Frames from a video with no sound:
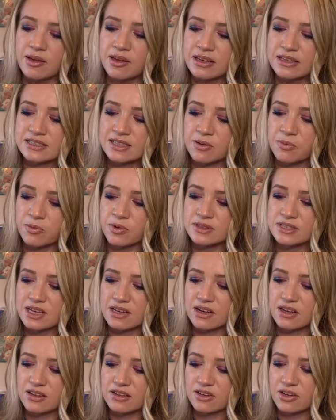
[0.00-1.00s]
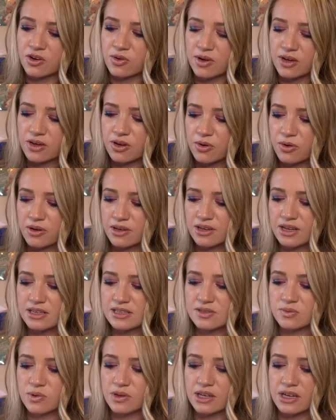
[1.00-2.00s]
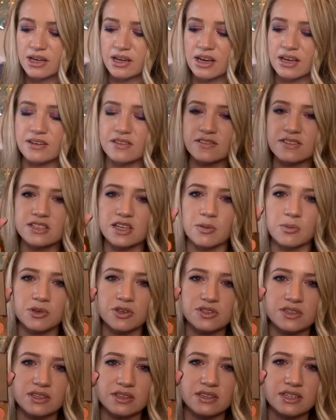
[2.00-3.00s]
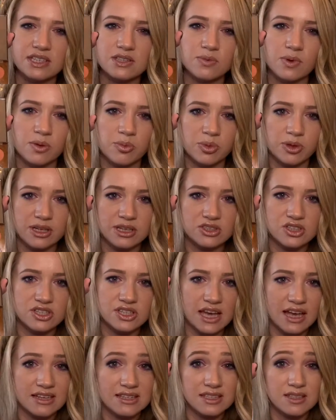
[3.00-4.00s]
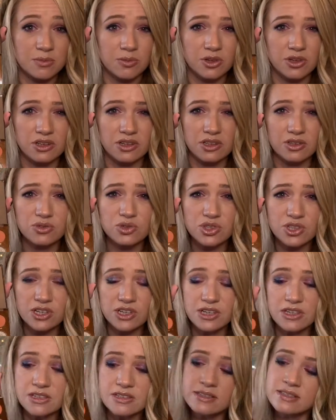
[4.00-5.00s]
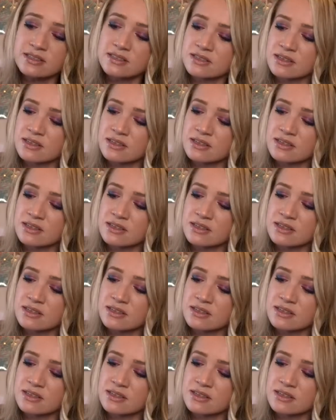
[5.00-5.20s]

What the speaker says: except once I got the Going Coconuts one, I kind of stopped using this one, but it just has some good neutrals.